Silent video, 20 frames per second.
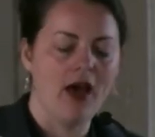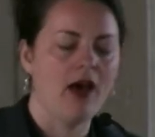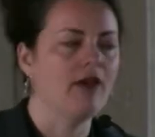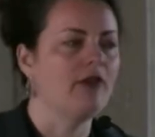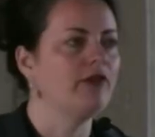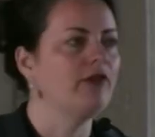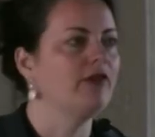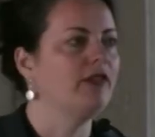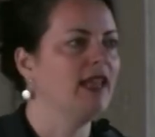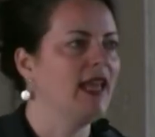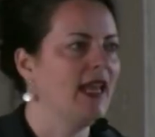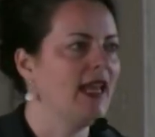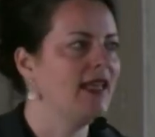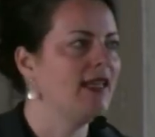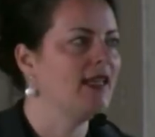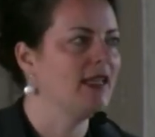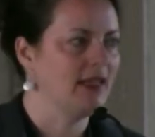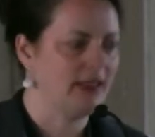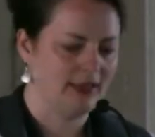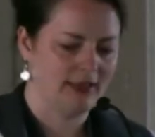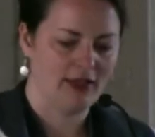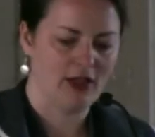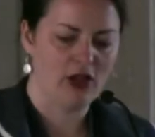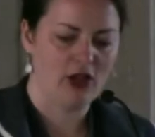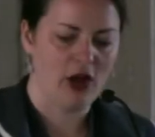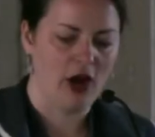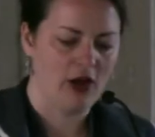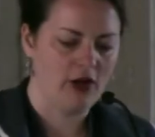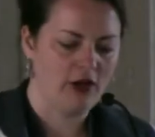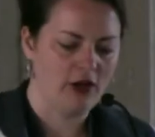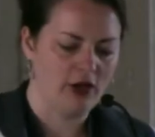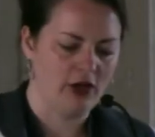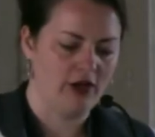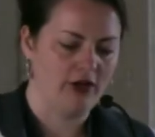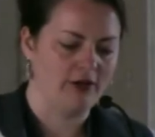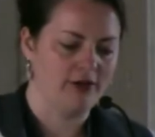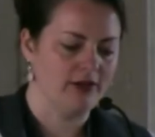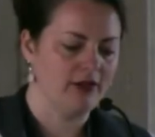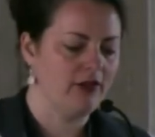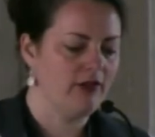of nannies,
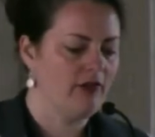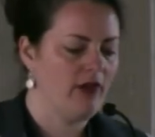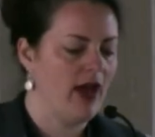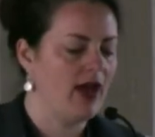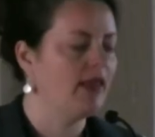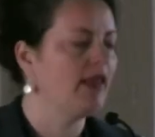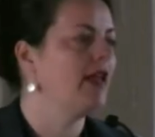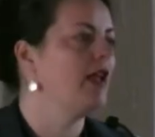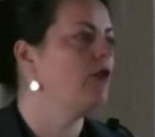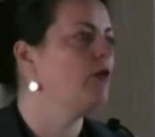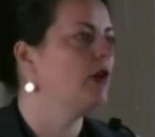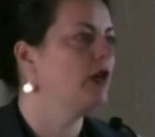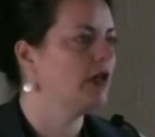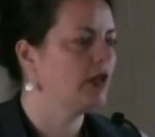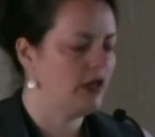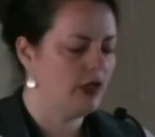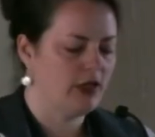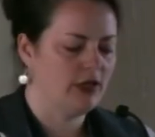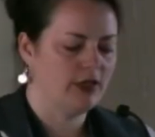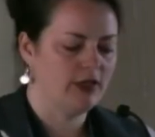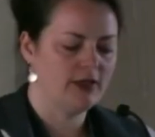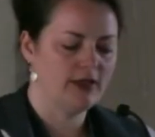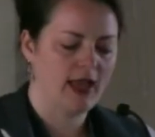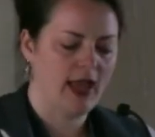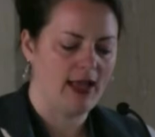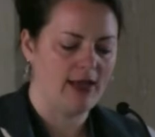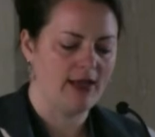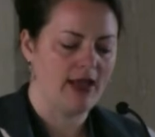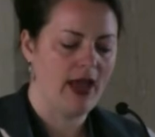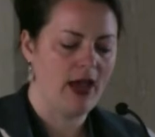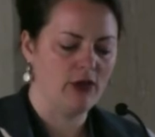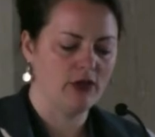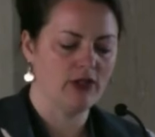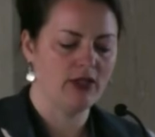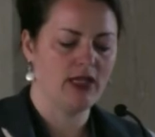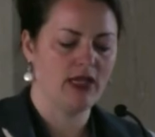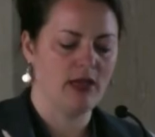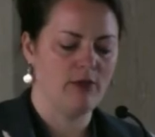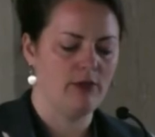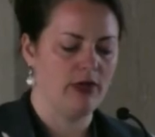gardeners, valet workers, and
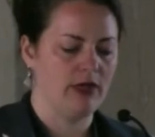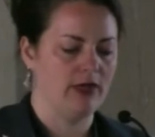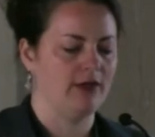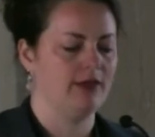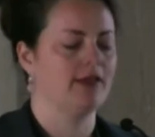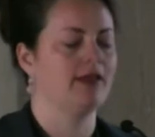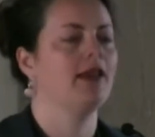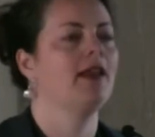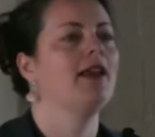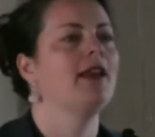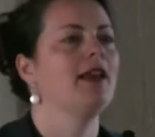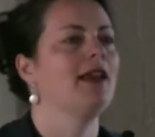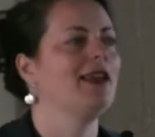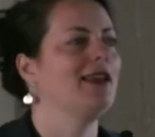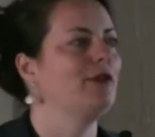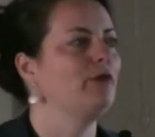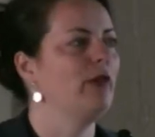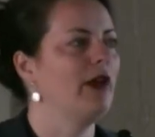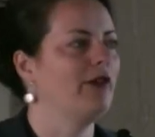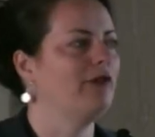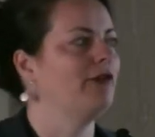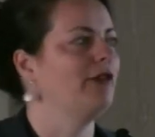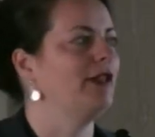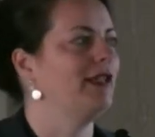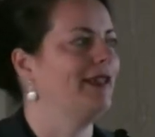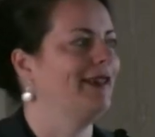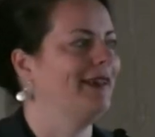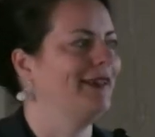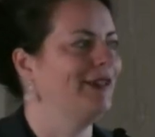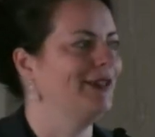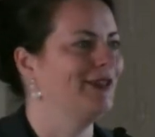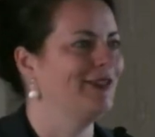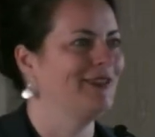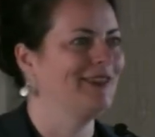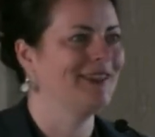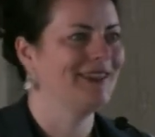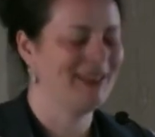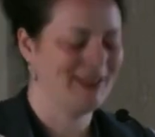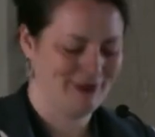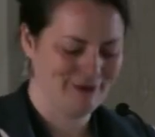housekeepers in Beverly
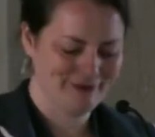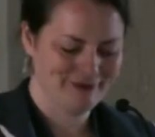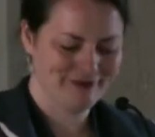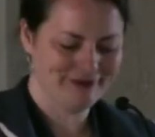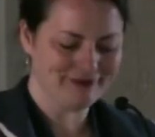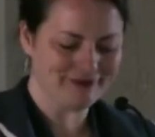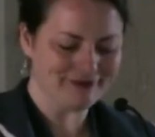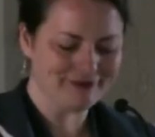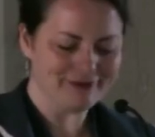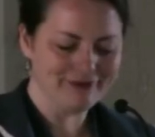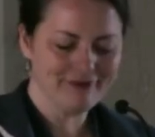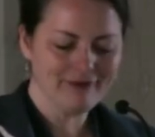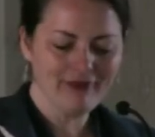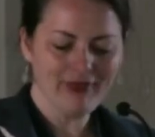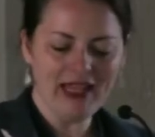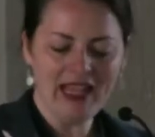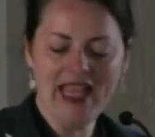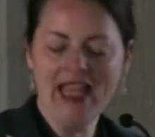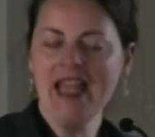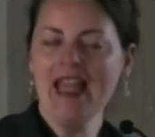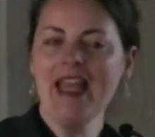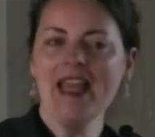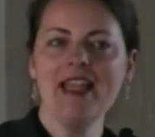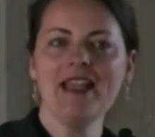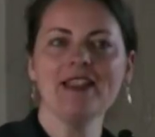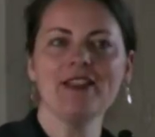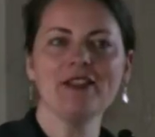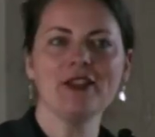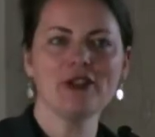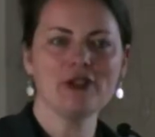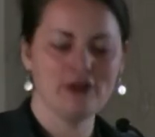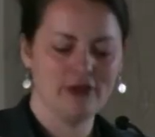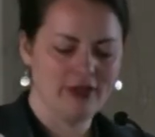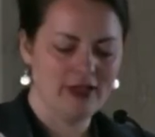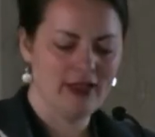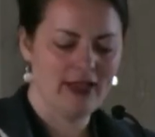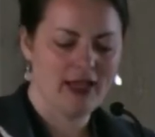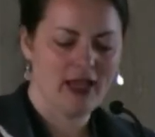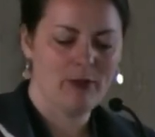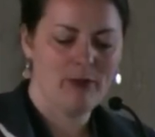Hills. His
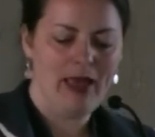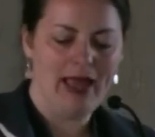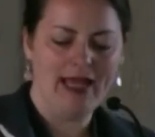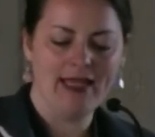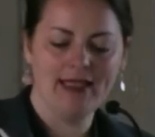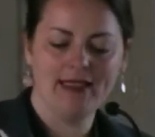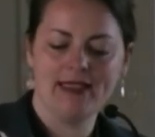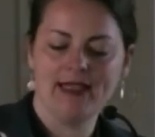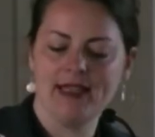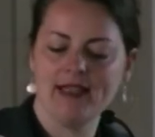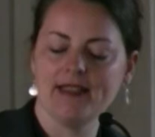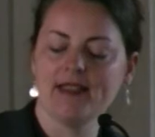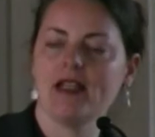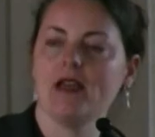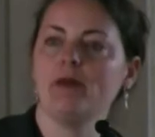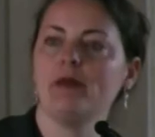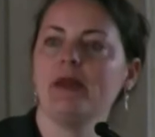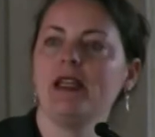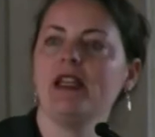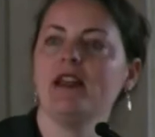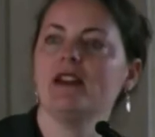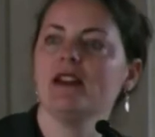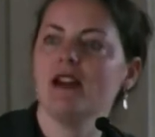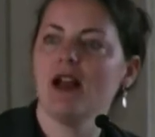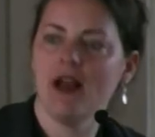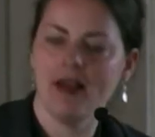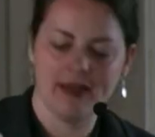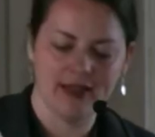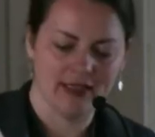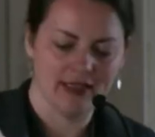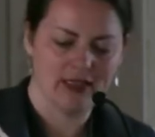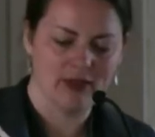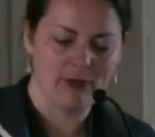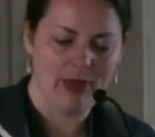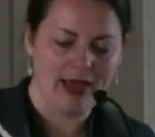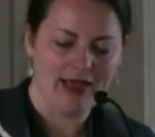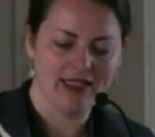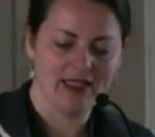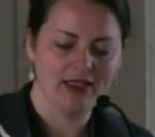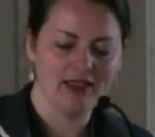acrylic paintings appear
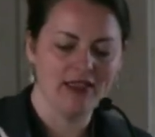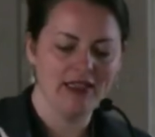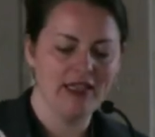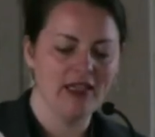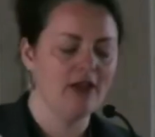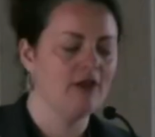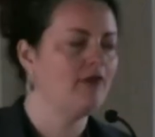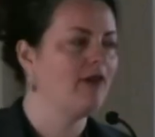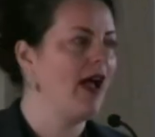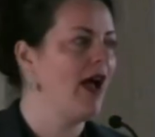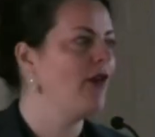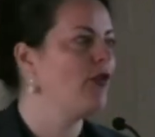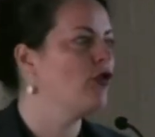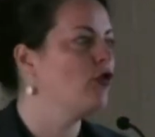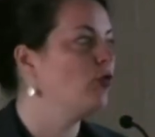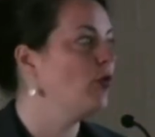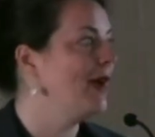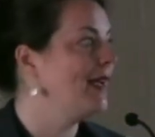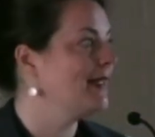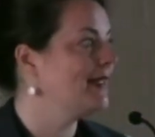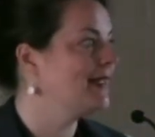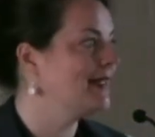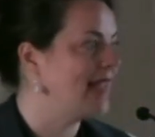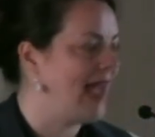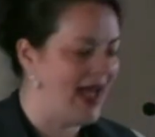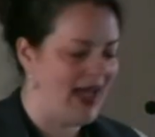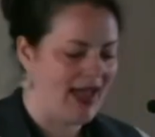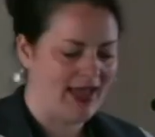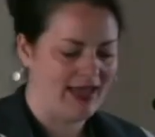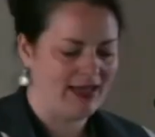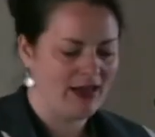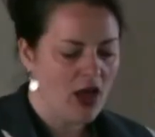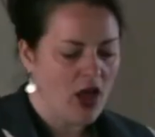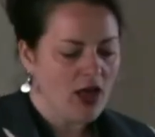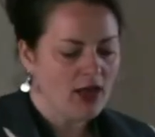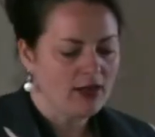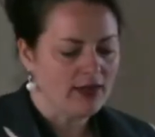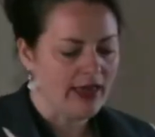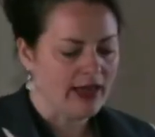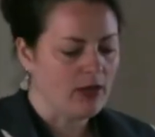unexpectedly around the West Side,
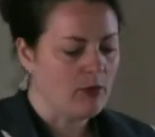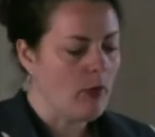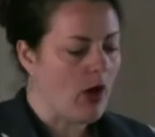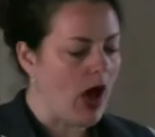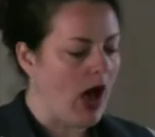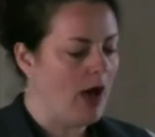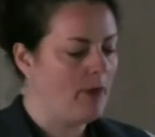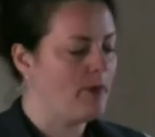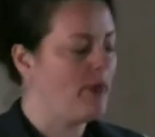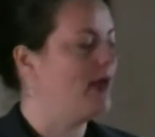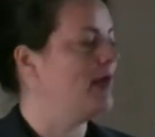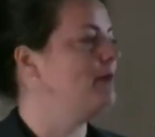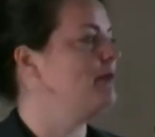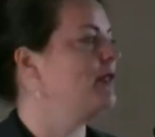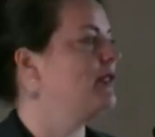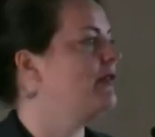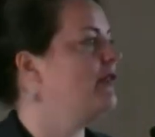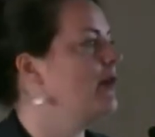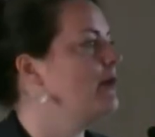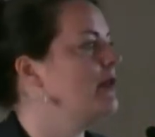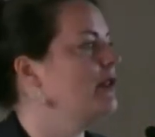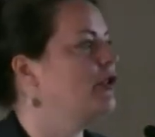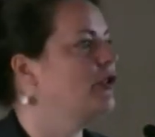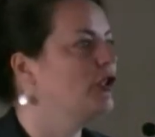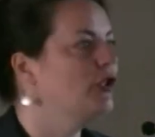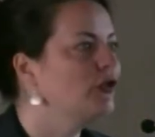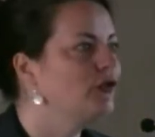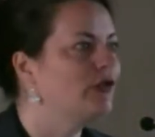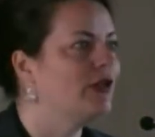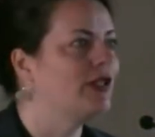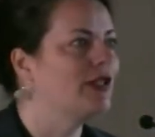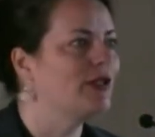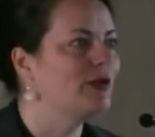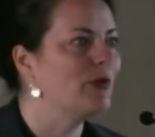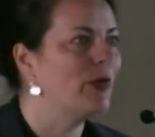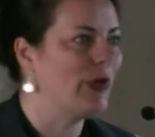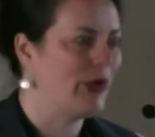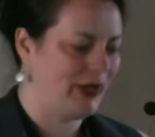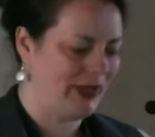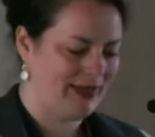like pop-ups from a children's
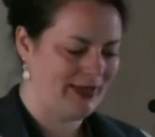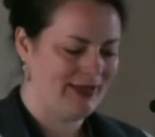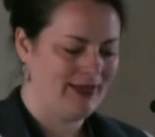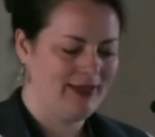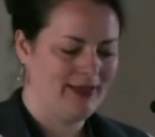book.